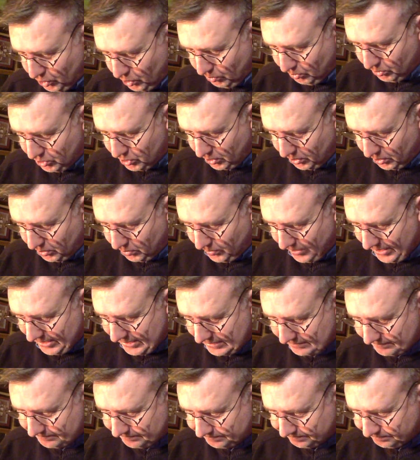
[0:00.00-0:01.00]
was on a
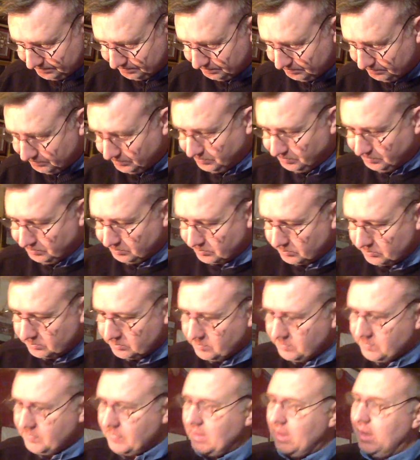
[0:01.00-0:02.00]
winner.
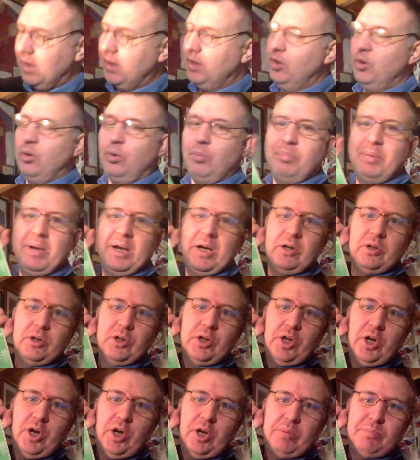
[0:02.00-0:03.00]
Little bit on
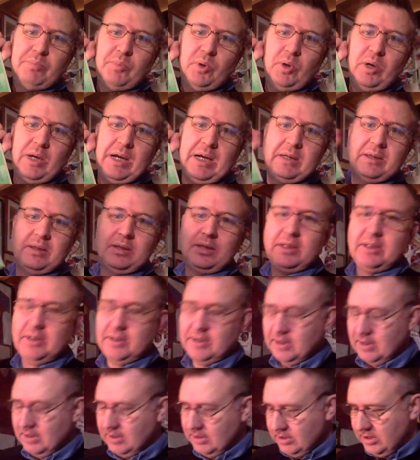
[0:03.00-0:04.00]
Gerd Muller.
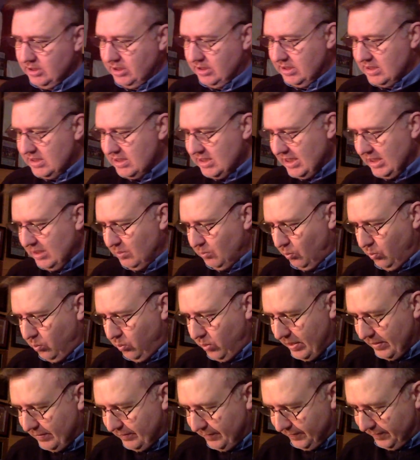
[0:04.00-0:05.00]
You can see a
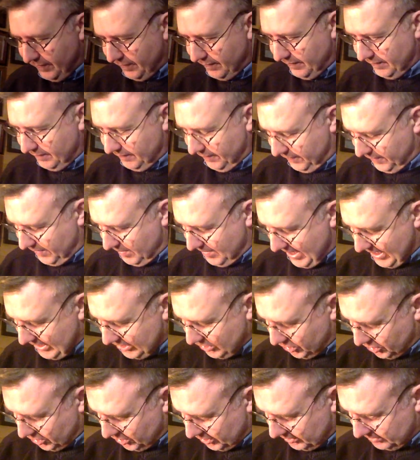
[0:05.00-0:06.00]
wealth of
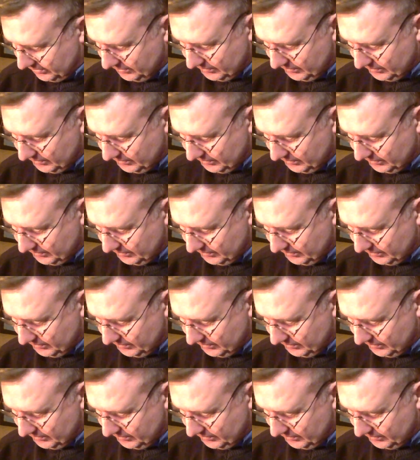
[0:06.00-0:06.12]
information,